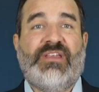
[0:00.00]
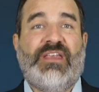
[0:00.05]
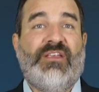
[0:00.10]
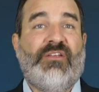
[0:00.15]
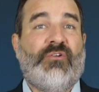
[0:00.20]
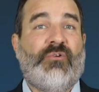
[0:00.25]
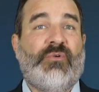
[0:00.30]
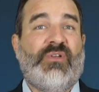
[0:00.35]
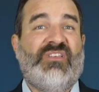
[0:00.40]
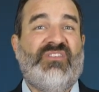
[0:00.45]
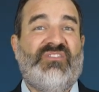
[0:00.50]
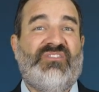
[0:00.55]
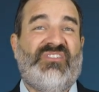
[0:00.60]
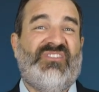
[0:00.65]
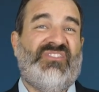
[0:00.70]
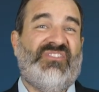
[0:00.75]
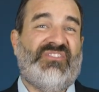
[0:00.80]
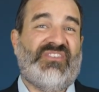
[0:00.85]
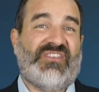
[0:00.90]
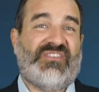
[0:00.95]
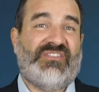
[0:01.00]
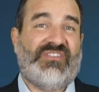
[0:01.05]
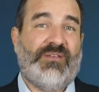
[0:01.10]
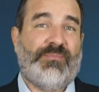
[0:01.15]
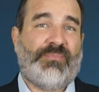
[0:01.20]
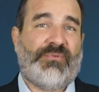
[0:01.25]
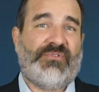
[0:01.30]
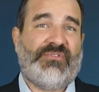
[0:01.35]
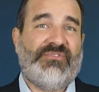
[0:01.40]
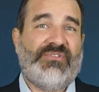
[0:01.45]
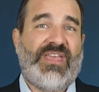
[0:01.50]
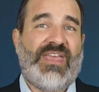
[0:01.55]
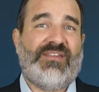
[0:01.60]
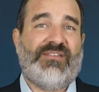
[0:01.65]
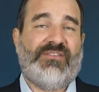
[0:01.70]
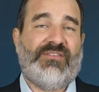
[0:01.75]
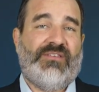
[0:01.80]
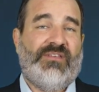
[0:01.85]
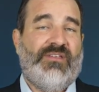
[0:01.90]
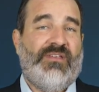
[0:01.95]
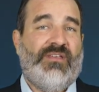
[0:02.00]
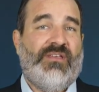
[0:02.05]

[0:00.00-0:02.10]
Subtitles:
increase to 60%,